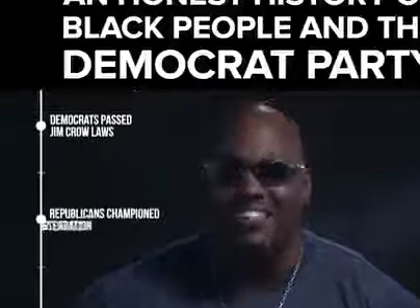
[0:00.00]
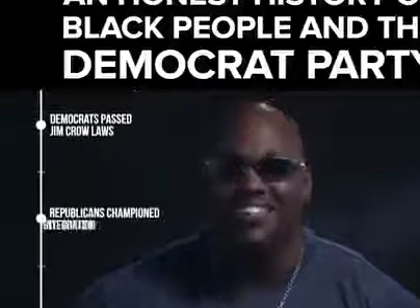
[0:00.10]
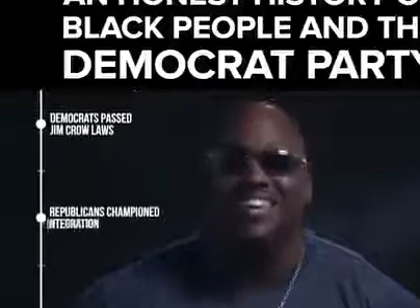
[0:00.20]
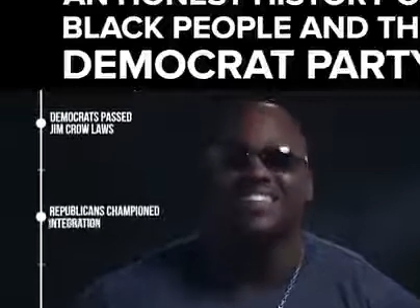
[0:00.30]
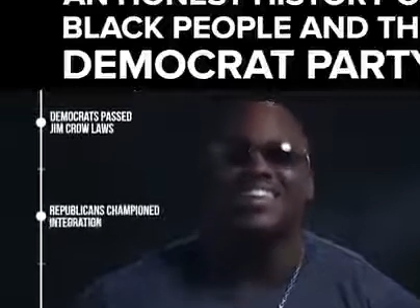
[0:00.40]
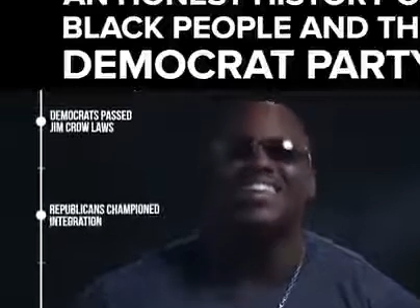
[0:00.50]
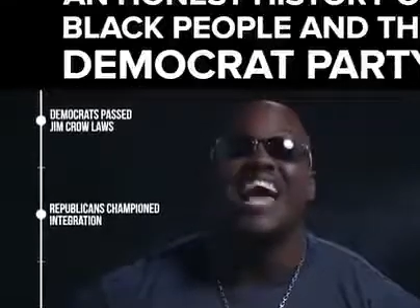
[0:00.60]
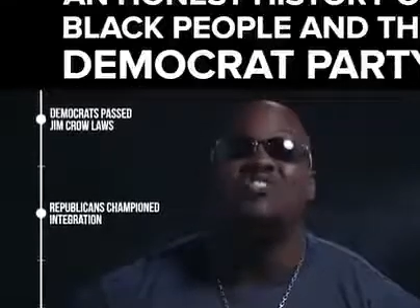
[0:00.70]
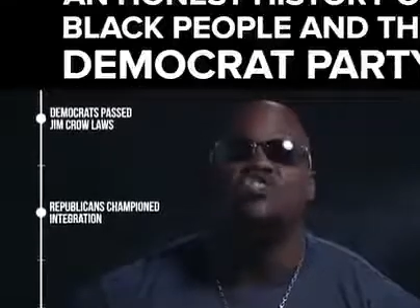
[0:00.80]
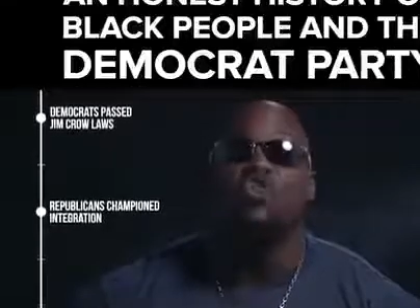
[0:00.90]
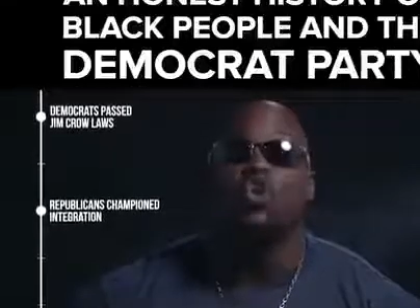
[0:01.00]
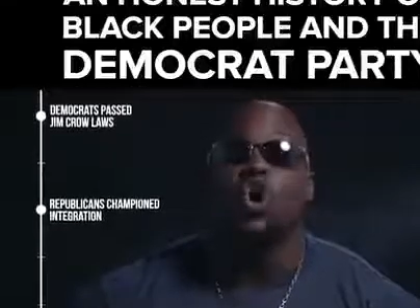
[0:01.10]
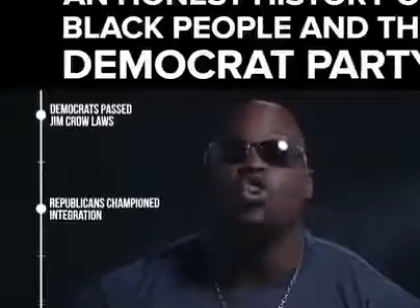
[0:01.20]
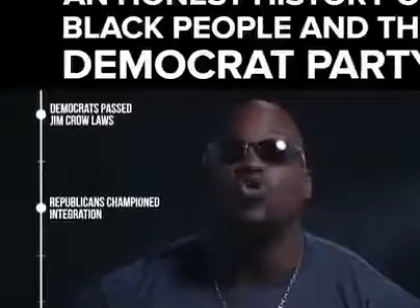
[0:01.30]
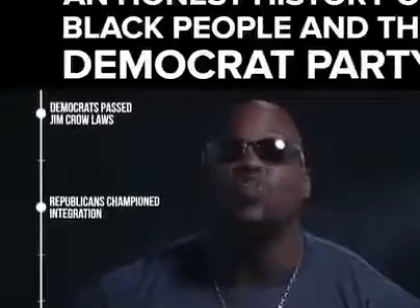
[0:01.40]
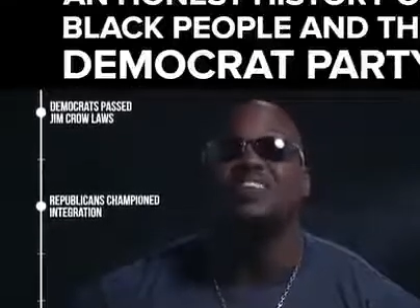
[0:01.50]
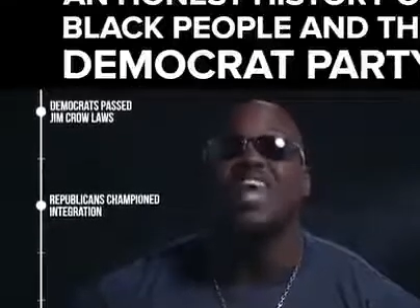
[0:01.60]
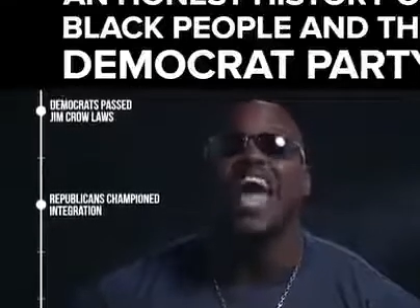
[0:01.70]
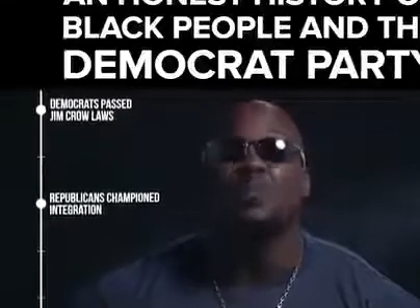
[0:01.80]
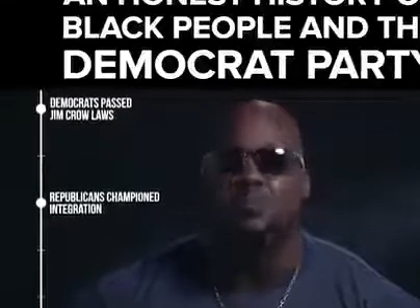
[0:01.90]
sent the National Guard to
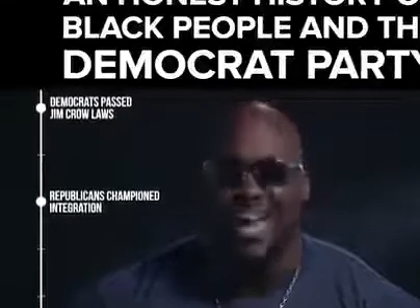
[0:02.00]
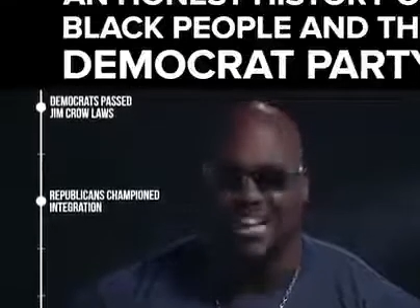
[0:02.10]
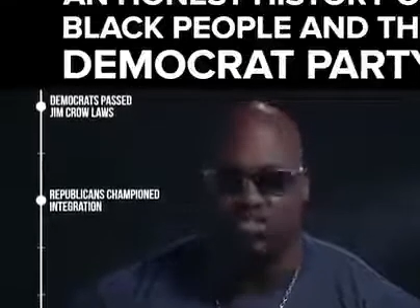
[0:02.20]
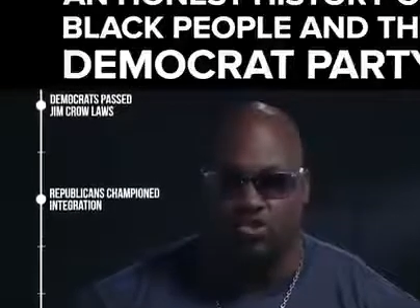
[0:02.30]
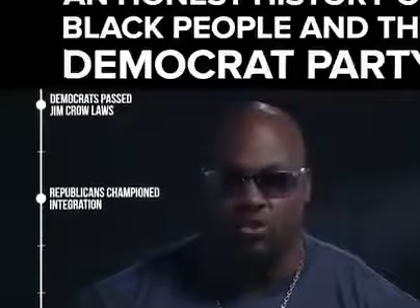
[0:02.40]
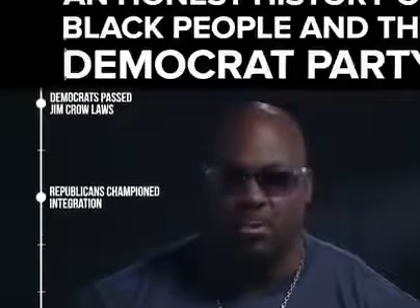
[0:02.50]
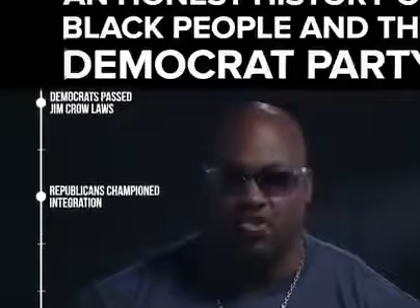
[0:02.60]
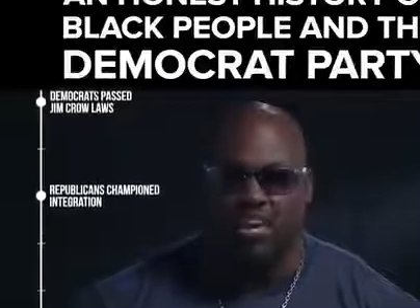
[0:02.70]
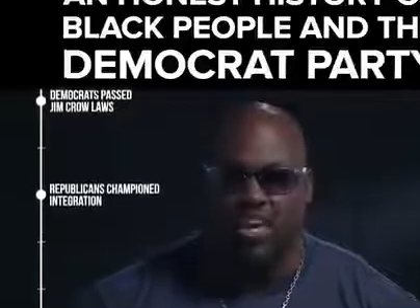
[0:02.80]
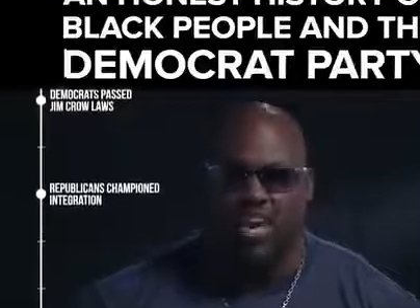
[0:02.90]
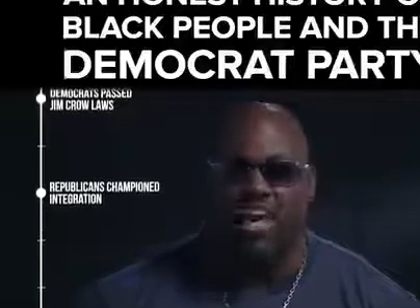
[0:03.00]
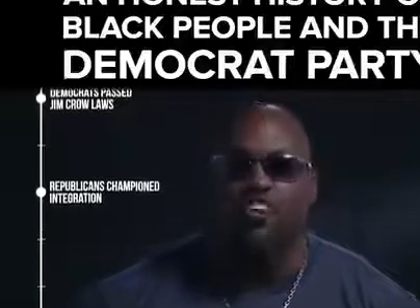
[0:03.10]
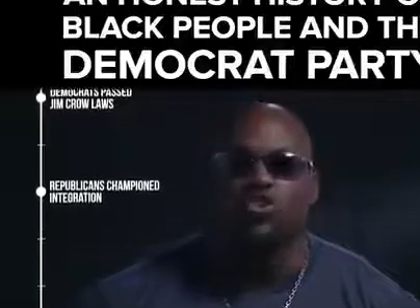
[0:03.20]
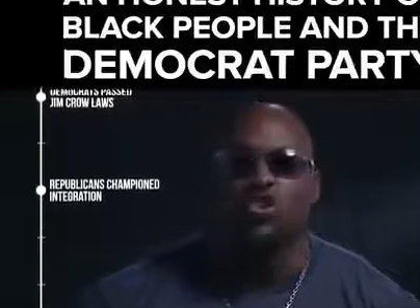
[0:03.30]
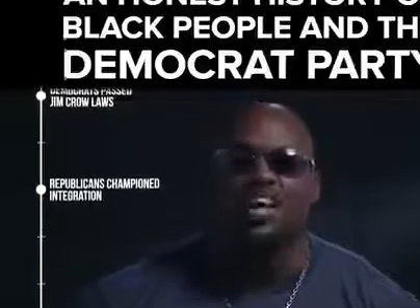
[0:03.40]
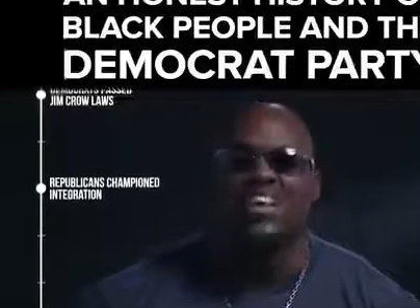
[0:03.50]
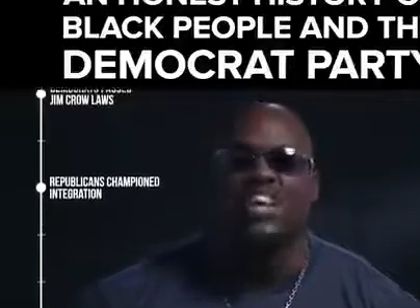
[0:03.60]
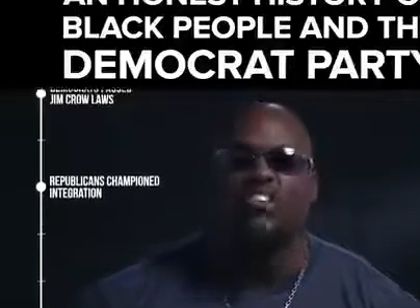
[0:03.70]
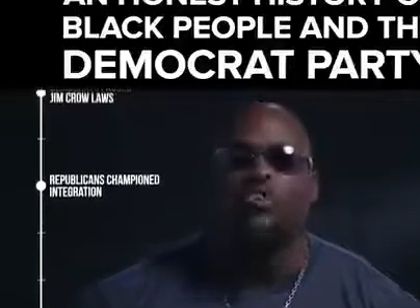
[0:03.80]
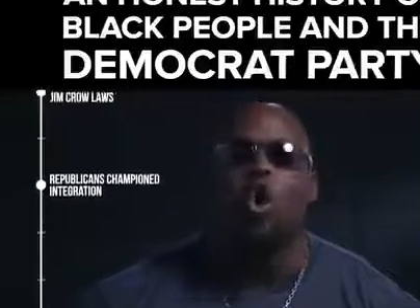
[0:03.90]
protect black students, integrating
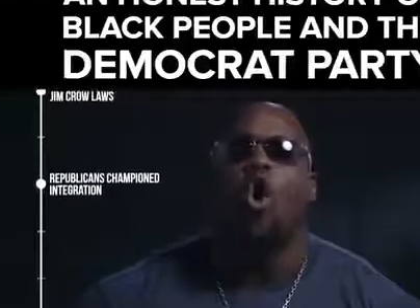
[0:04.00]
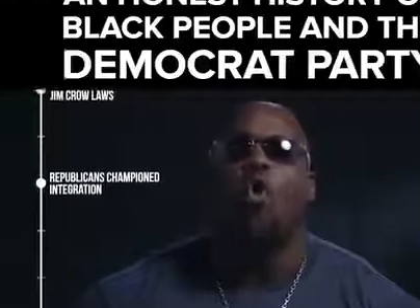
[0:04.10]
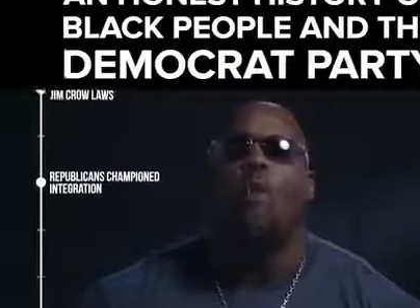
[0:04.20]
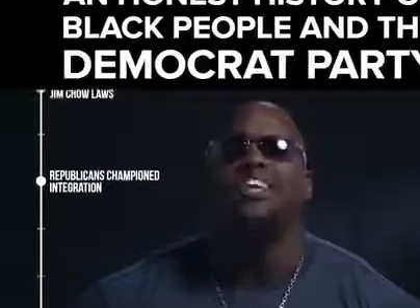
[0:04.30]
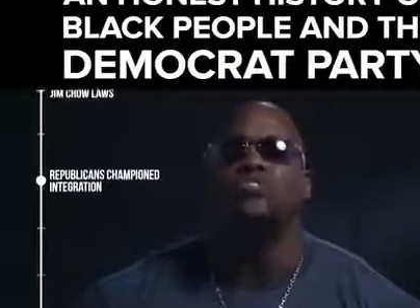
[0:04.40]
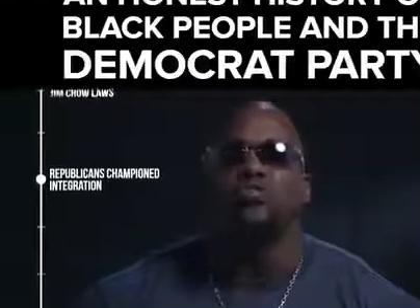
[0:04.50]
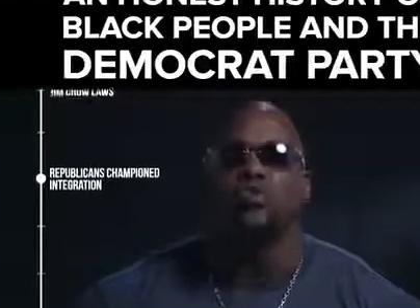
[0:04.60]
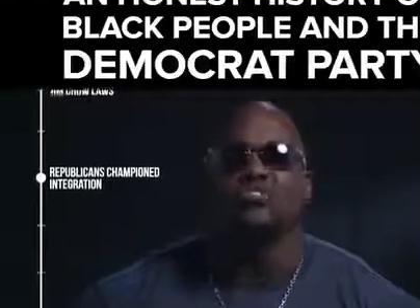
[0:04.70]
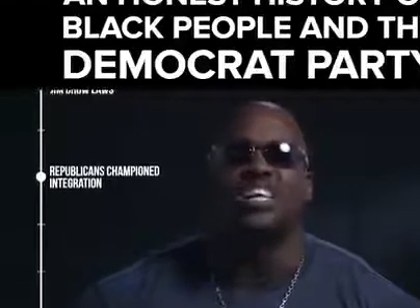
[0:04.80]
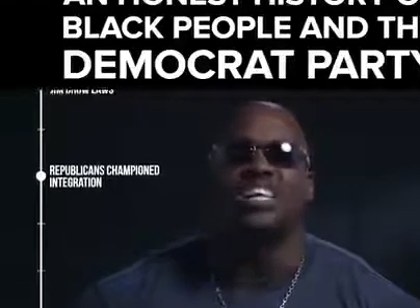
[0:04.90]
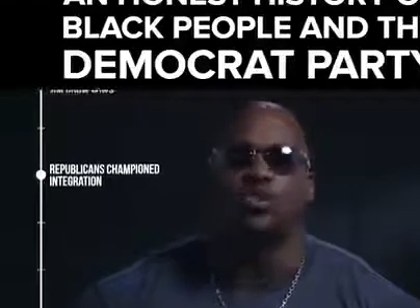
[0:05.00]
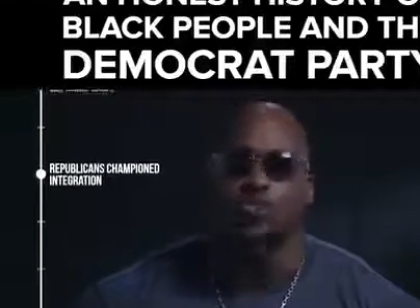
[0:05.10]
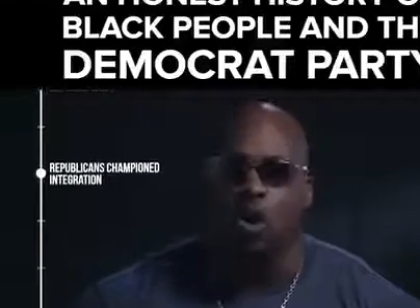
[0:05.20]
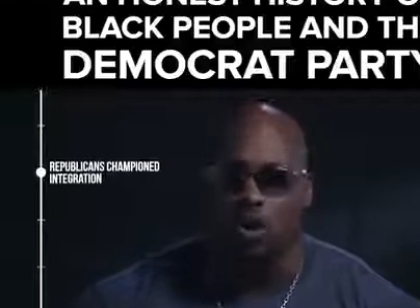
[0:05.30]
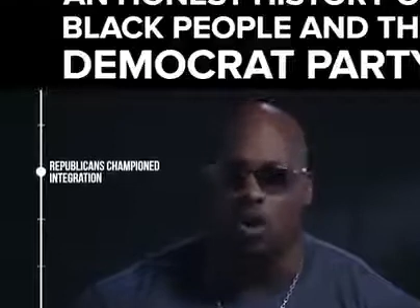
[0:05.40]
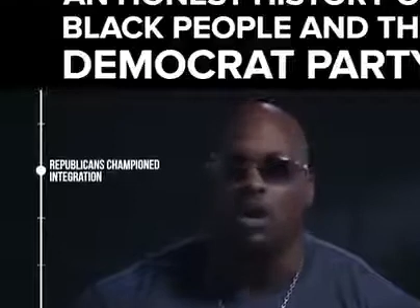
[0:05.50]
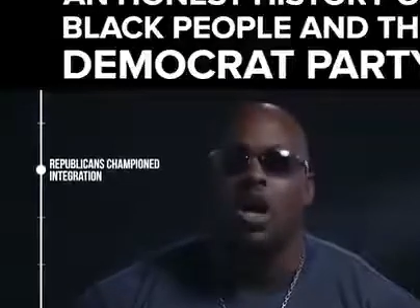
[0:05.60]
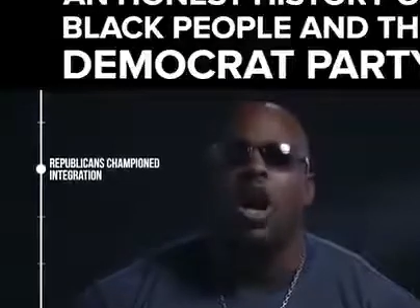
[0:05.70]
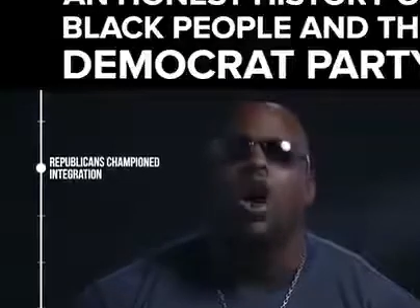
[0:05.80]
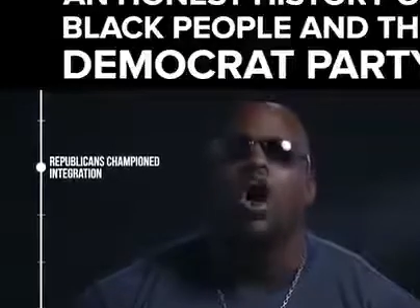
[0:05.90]
into all-white schools in Little Rock,
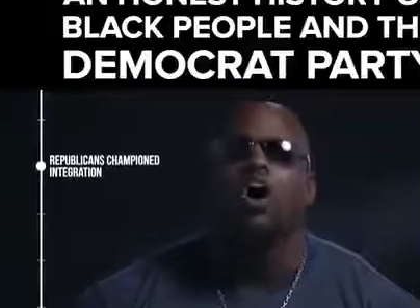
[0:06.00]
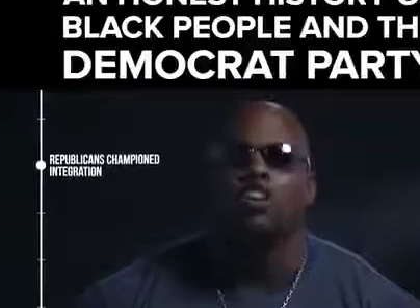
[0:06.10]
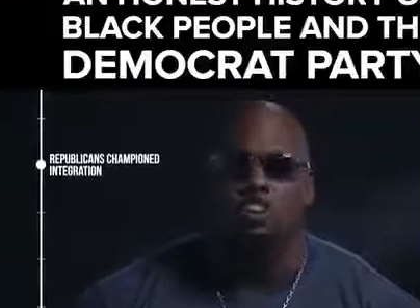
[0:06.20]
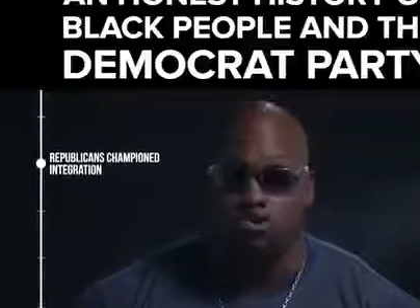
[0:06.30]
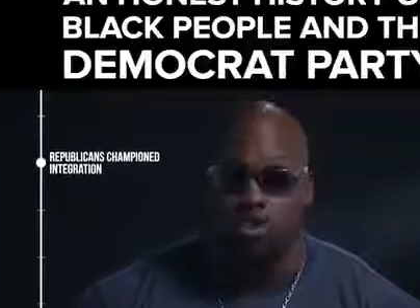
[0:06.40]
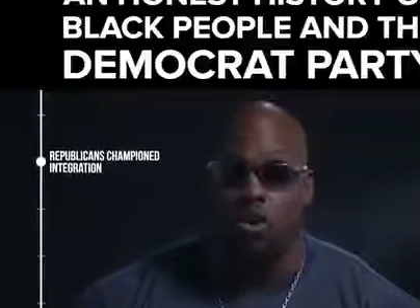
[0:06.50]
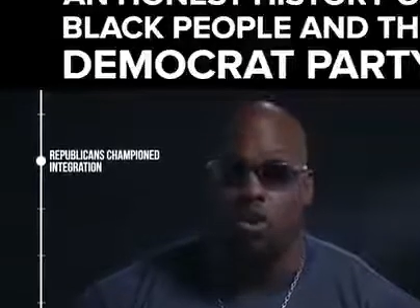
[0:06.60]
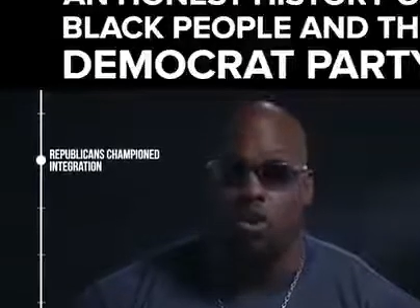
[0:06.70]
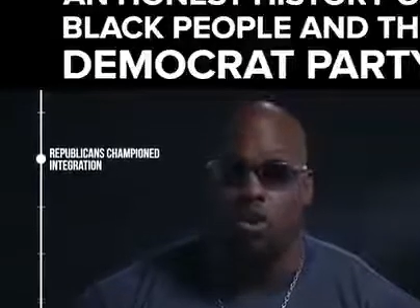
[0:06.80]
Arkansas.